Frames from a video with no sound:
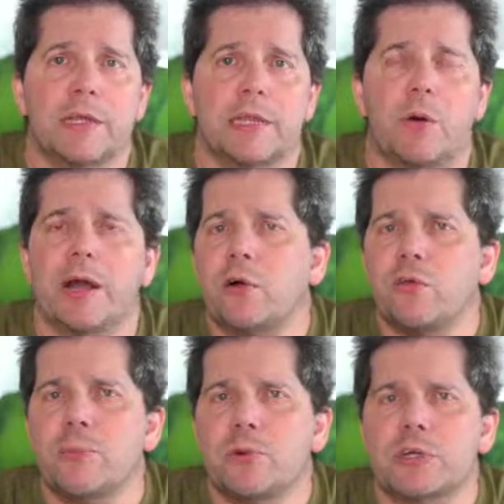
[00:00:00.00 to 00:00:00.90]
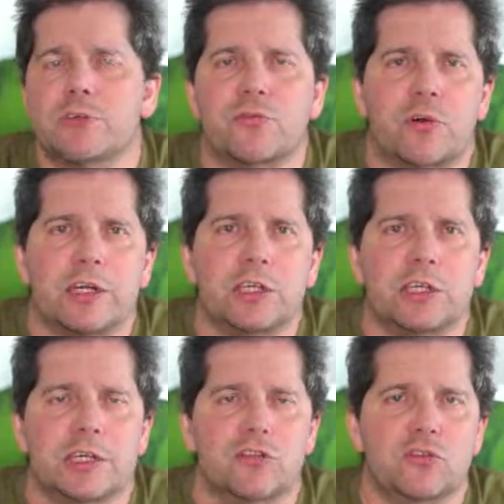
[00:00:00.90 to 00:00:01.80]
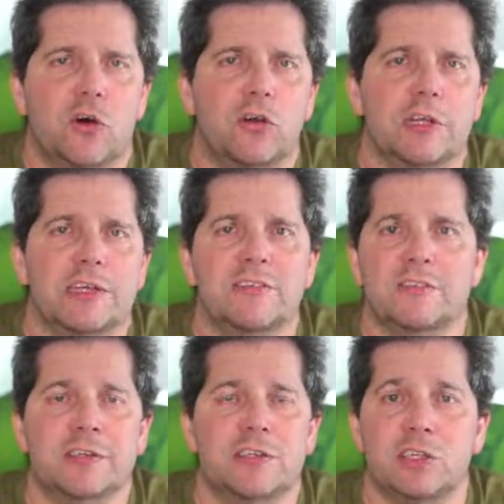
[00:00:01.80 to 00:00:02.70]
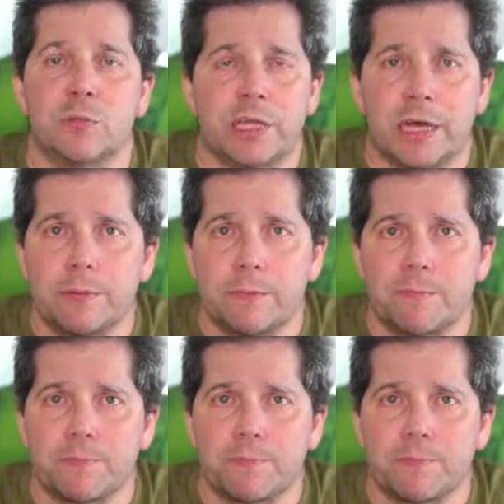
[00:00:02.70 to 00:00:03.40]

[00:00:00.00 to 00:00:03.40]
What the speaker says: Now, I own the book in French, and it's called La Stratégie Moderne.